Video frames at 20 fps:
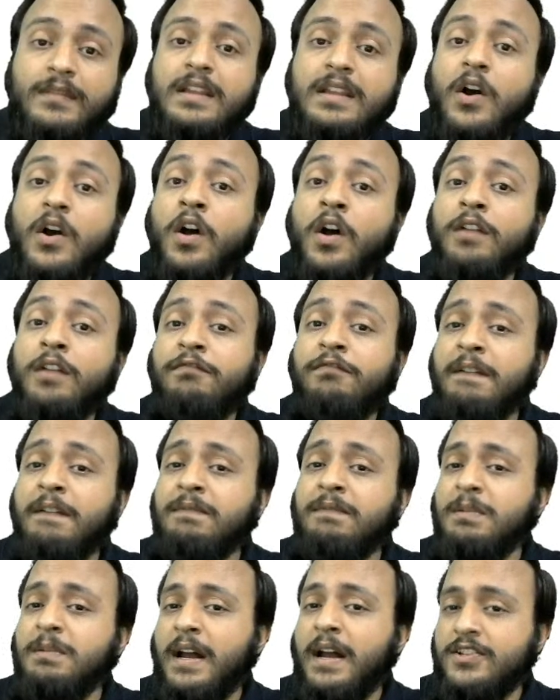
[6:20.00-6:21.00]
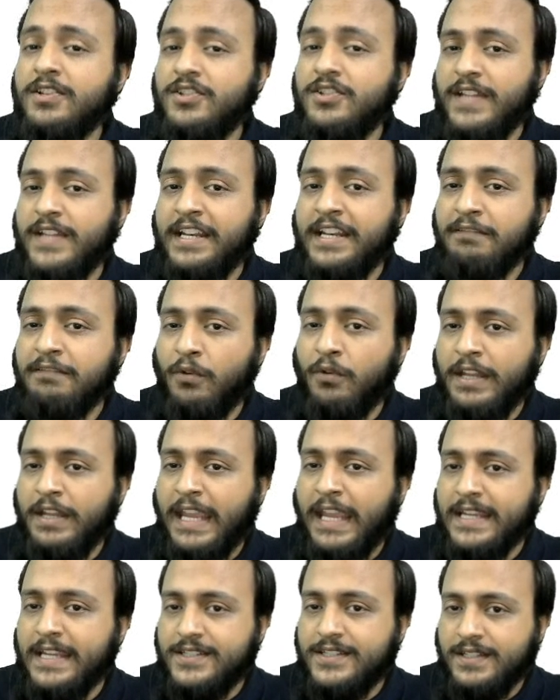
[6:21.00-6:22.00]
On 5th March
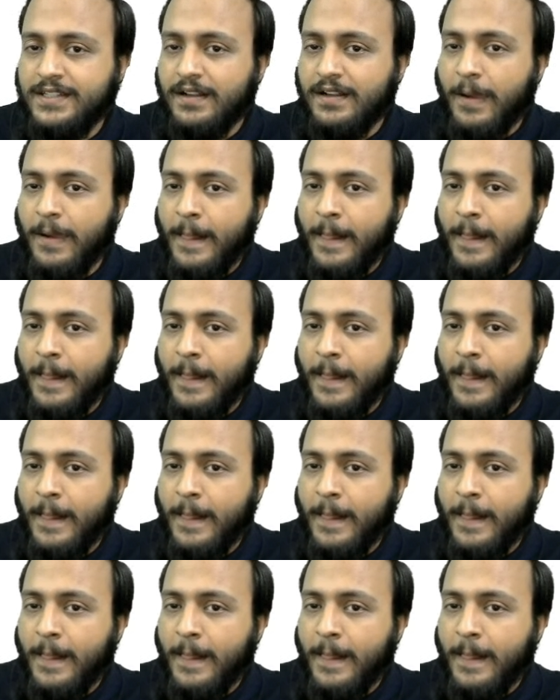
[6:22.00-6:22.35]
1948,